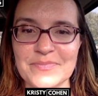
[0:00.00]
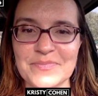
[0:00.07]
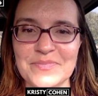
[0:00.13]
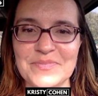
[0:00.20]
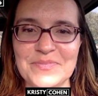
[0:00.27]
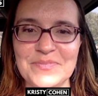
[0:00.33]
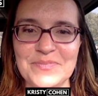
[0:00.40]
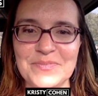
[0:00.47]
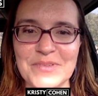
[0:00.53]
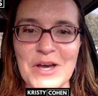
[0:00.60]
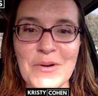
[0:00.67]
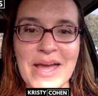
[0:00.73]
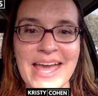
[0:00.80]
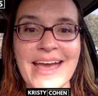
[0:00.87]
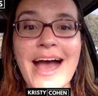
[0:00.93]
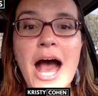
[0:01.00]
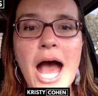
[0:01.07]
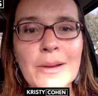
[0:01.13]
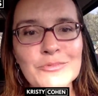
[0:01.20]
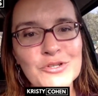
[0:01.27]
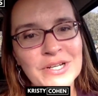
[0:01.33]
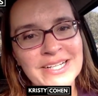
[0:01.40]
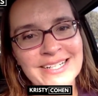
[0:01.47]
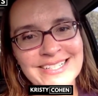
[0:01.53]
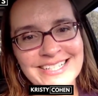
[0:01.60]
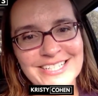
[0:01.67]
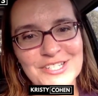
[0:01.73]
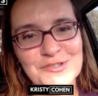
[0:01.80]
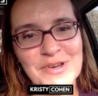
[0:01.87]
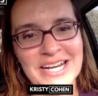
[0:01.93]
okay, I'm trying not to get distracted by
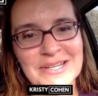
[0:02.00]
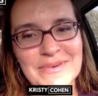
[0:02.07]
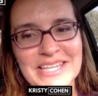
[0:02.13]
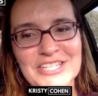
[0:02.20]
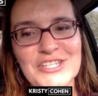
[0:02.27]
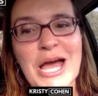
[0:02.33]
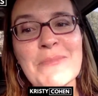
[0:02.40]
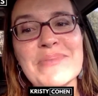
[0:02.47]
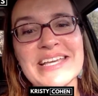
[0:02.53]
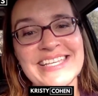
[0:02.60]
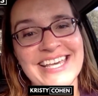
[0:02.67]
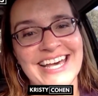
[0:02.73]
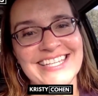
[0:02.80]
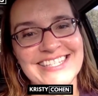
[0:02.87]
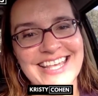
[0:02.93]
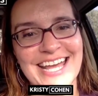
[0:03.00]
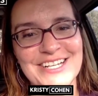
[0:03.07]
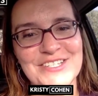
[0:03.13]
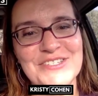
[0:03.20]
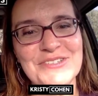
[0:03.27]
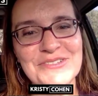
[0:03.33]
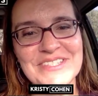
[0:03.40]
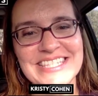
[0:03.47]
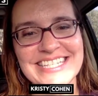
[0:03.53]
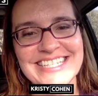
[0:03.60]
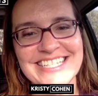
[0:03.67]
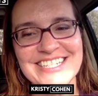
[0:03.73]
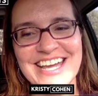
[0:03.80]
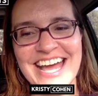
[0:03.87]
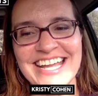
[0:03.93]
the chat, but yes, I do see the chat.
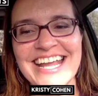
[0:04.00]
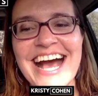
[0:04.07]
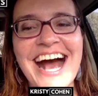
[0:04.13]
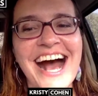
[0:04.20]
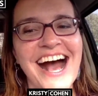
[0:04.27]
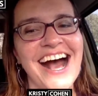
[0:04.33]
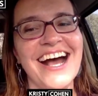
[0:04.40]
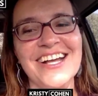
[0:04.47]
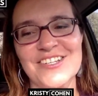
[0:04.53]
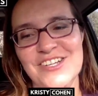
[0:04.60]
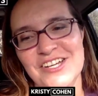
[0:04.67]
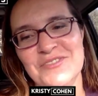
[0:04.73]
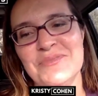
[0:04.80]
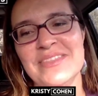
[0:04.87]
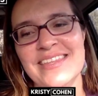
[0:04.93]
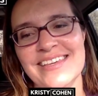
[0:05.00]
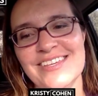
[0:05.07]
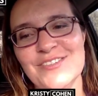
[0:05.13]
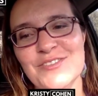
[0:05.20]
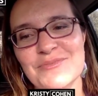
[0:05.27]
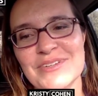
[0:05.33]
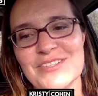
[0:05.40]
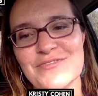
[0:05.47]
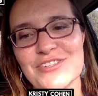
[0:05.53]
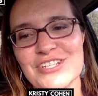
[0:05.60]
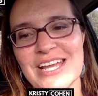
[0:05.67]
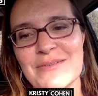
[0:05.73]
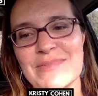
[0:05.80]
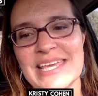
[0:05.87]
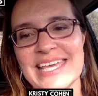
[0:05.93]
Hi, Joshua. Thank you so much for chiming
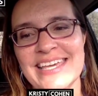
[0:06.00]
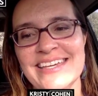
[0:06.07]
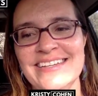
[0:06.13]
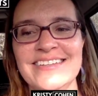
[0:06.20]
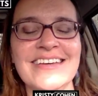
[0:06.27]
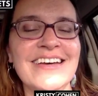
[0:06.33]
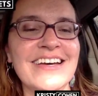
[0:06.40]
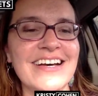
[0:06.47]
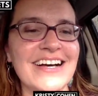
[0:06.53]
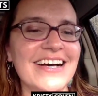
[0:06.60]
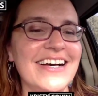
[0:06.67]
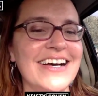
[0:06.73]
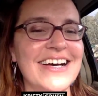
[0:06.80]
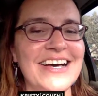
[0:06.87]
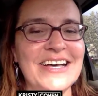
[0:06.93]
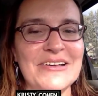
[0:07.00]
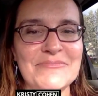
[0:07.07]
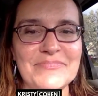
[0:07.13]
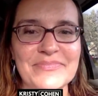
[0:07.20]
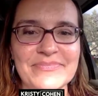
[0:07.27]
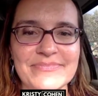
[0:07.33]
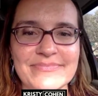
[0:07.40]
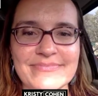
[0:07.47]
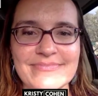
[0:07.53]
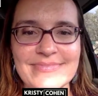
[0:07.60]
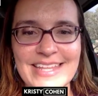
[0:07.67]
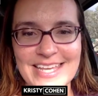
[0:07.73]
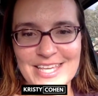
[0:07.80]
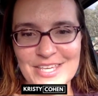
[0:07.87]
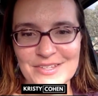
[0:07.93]
in. Thank you.
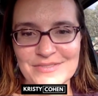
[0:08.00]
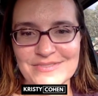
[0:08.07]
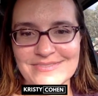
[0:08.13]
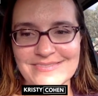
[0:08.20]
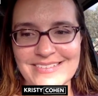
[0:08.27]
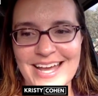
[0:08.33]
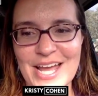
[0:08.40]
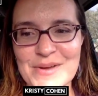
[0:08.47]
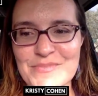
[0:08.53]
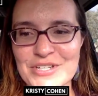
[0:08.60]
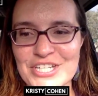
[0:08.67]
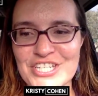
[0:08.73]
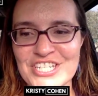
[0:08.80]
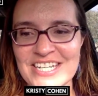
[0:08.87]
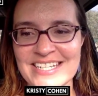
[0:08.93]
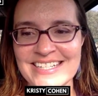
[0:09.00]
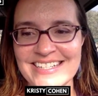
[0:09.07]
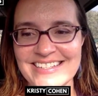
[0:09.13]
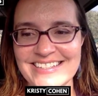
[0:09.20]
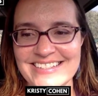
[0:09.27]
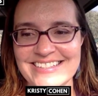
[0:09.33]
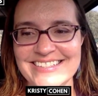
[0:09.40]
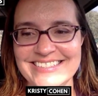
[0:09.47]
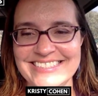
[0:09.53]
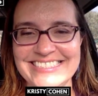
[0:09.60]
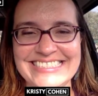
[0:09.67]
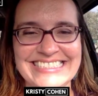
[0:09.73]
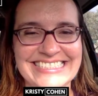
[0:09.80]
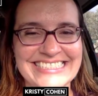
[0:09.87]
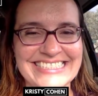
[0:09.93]
I appreciate it.
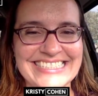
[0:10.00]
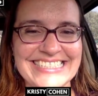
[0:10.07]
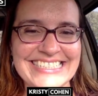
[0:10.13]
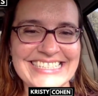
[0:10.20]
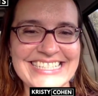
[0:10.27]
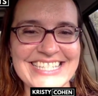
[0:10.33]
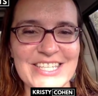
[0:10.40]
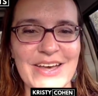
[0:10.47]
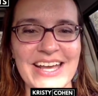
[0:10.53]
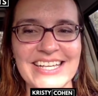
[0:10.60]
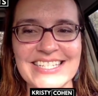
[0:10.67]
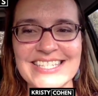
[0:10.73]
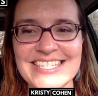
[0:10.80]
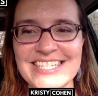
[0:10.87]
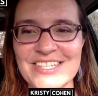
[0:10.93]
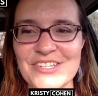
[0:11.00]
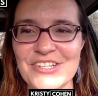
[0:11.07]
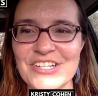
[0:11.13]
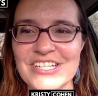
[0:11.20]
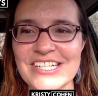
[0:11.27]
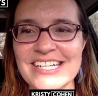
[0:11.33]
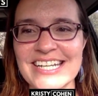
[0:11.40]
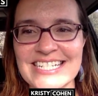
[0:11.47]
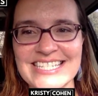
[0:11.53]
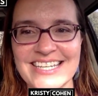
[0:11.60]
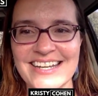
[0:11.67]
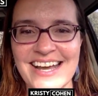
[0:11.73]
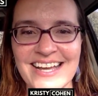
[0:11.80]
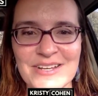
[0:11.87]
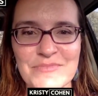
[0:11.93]
So I can see you're good. I said hi to
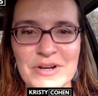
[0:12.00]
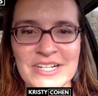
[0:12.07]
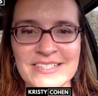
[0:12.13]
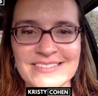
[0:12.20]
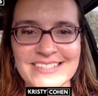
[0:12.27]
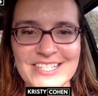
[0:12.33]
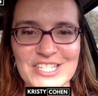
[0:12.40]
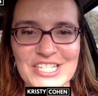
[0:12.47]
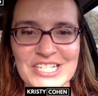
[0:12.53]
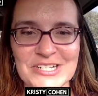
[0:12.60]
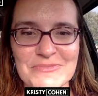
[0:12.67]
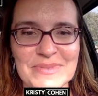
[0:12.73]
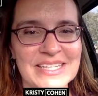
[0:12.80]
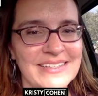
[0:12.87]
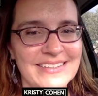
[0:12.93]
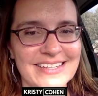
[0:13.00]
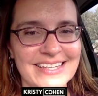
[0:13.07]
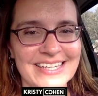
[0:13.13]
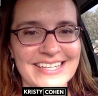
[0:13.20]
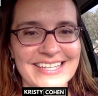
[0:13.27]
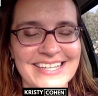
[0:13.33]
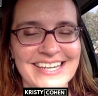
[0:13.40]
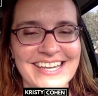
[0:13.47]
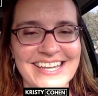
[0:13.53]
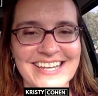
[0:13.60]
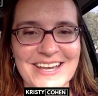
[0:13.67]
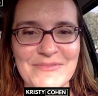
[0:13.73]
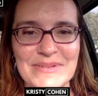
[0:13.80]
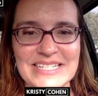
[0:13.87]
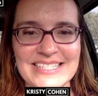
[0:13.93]
Bart and Jeremy, and I'm
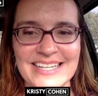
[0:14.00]
excited.